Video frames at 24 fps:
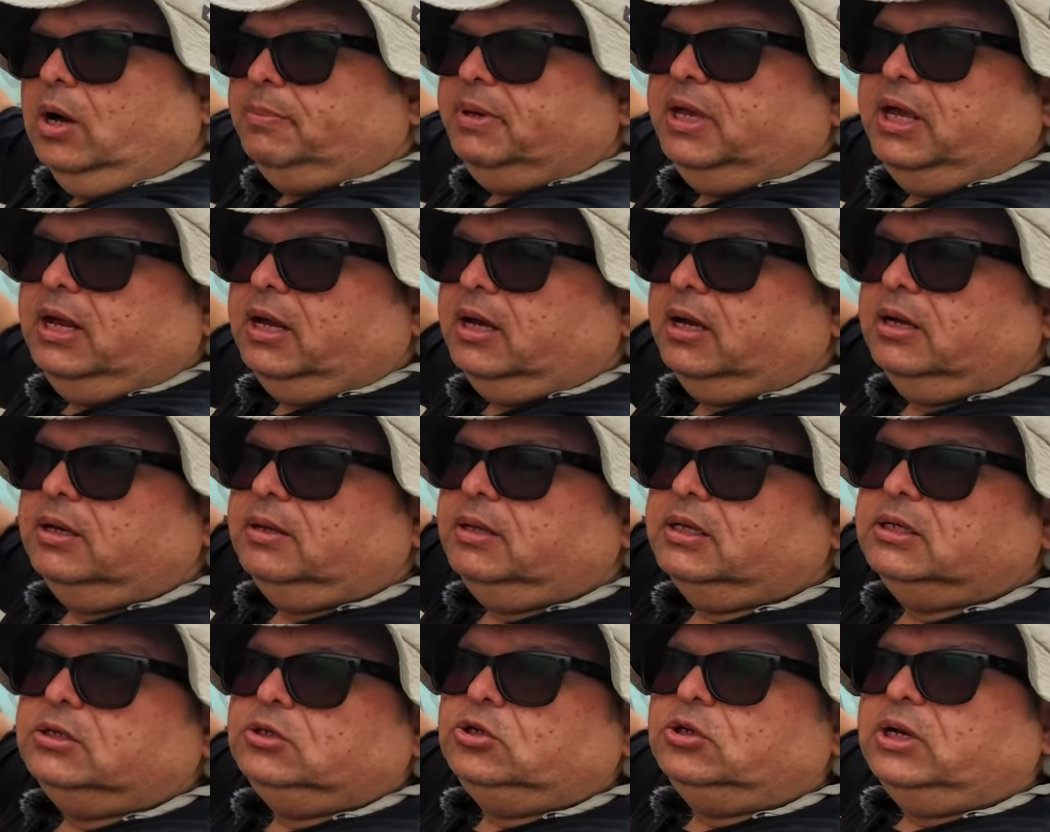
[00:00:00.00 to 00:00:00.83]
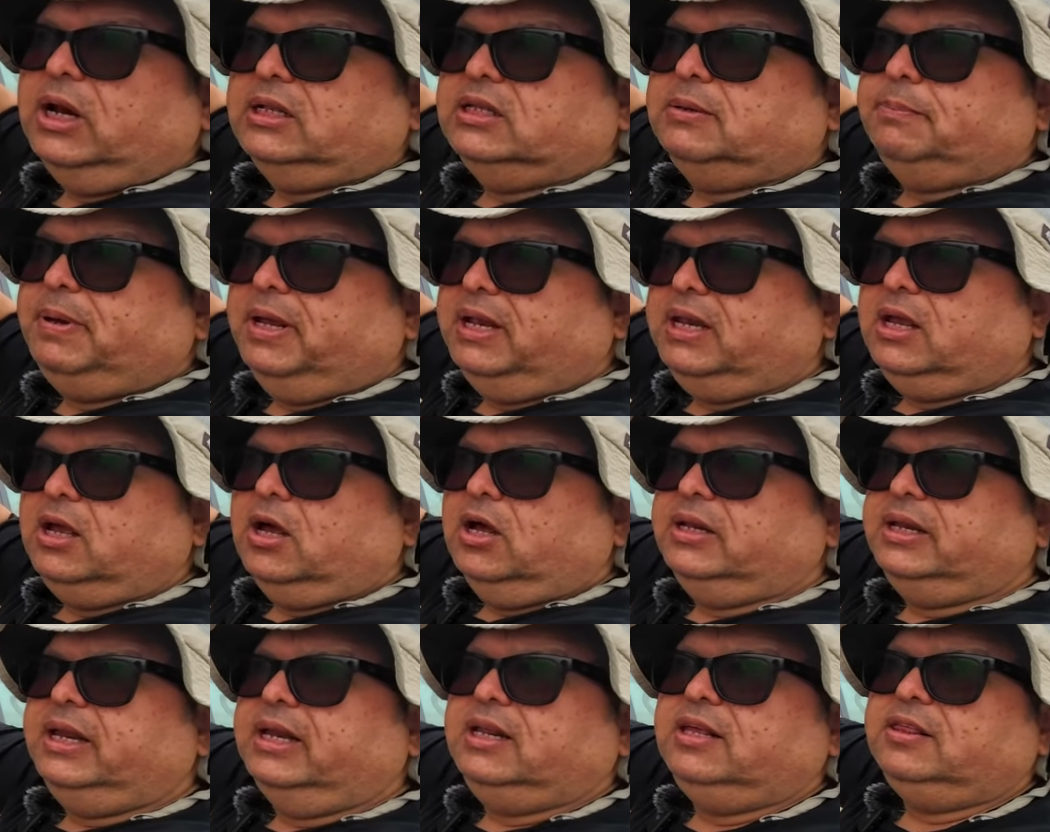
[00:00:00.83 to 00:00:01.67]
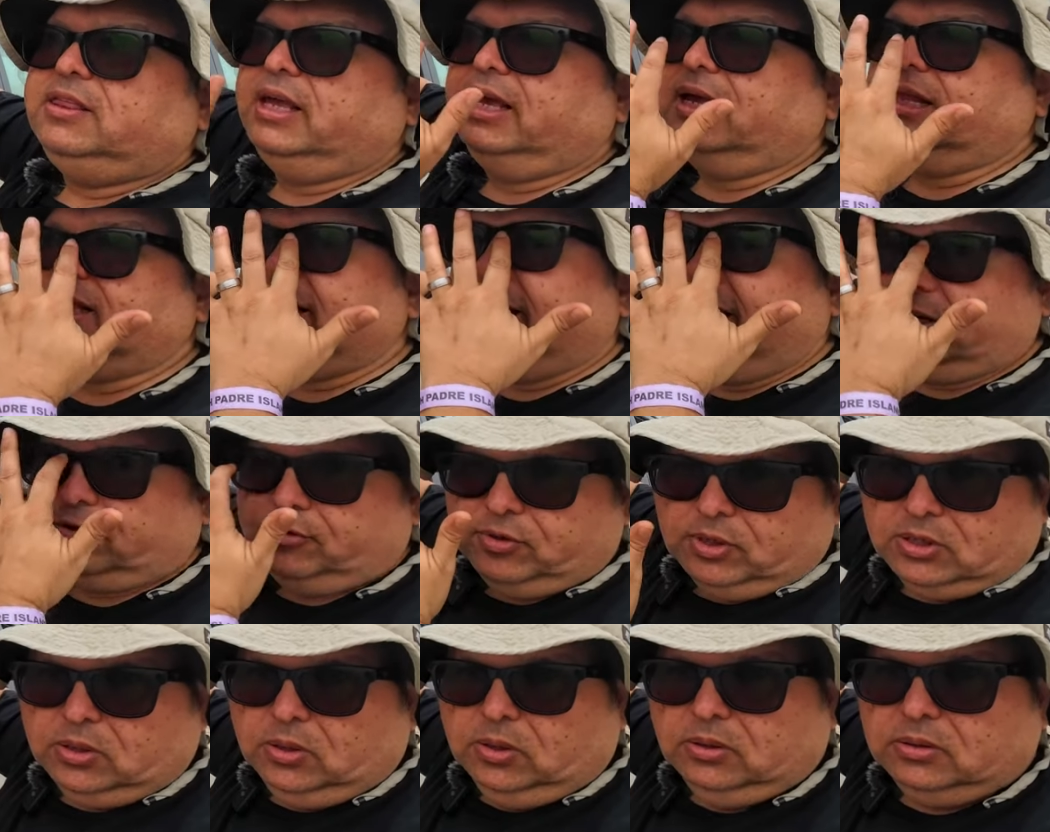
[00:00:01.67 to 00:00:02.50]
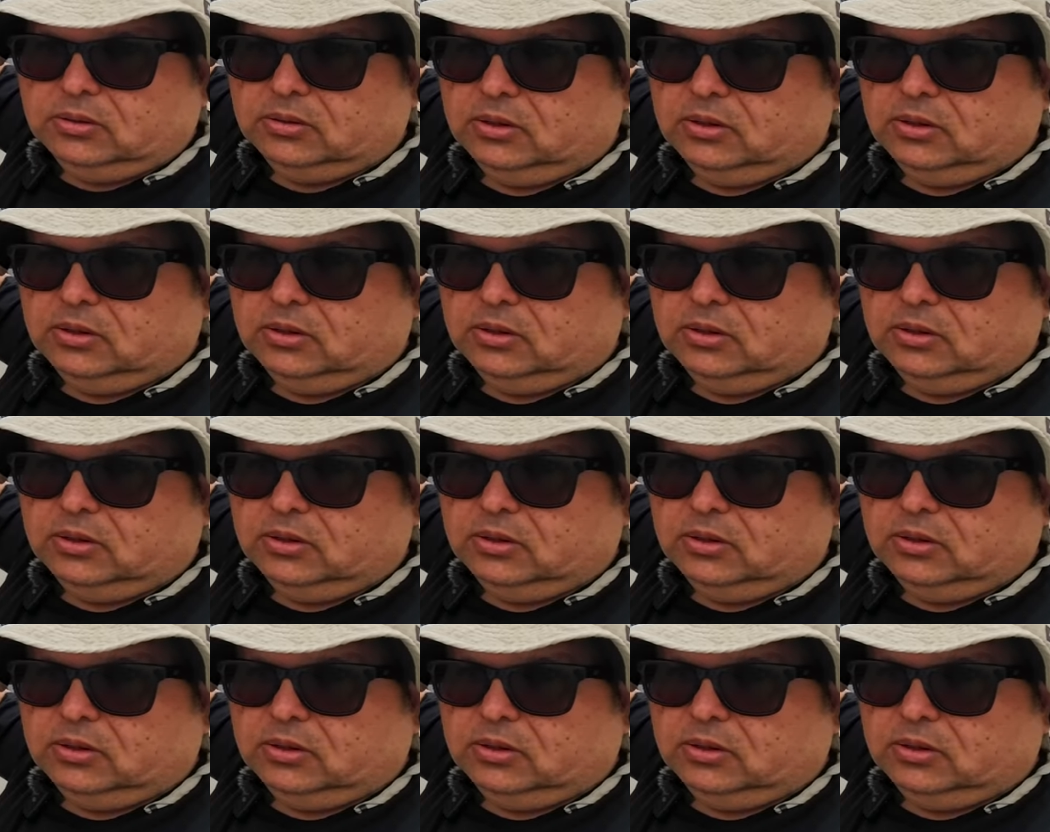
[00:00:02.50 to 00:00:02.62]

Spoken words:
I mean, you're not depending on anything electrical,